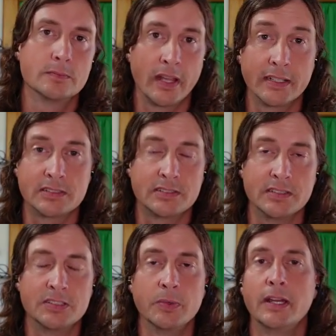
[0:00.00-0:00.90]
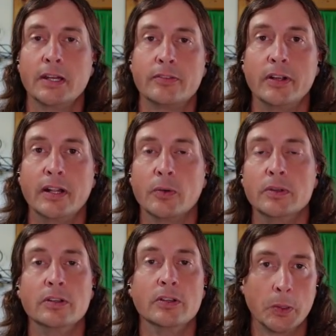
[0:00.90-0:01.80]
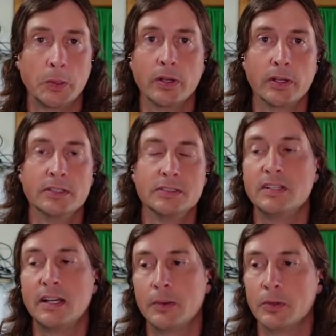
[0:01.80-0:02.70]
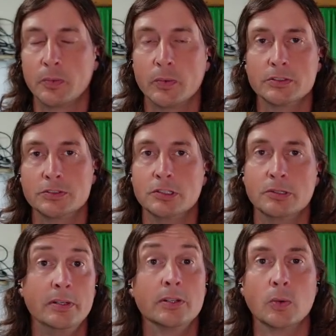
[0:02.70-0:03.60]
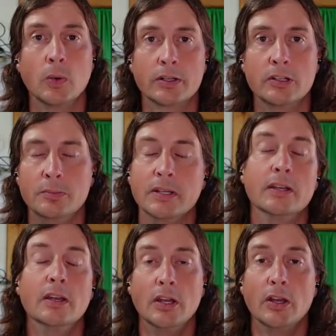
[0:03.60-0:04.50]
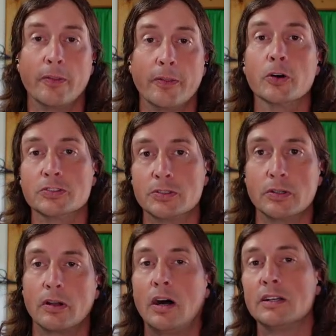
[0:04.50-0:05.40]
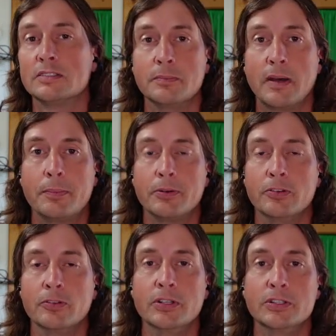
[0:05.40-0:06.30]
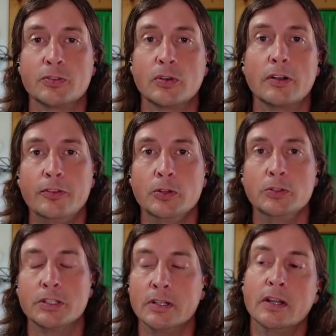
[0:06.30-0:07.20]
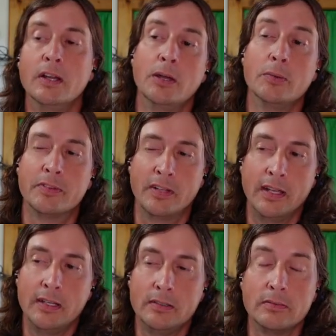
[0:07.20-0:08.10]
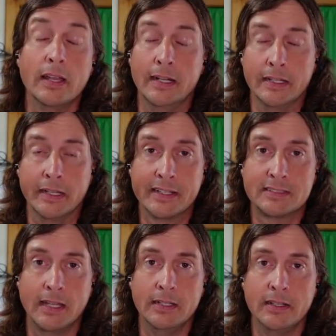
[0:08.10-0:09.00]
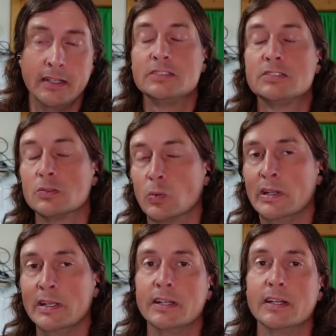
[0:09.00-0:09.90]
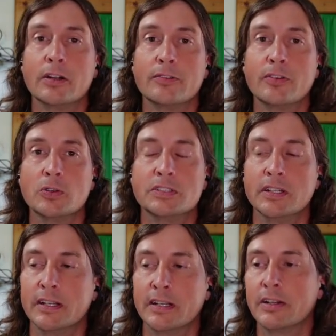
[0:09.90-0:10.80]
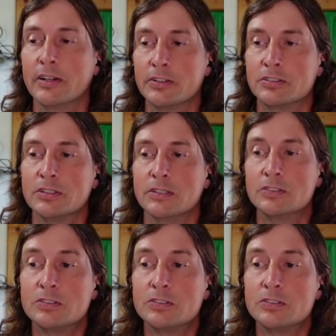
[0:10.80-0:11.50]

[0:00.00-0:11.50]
That's the system we have right now. We deal with what is, not with what should be or what could be. Those are awesome opportunities for our future. Today and in the next 8 days, we need to get our votes in and get understood.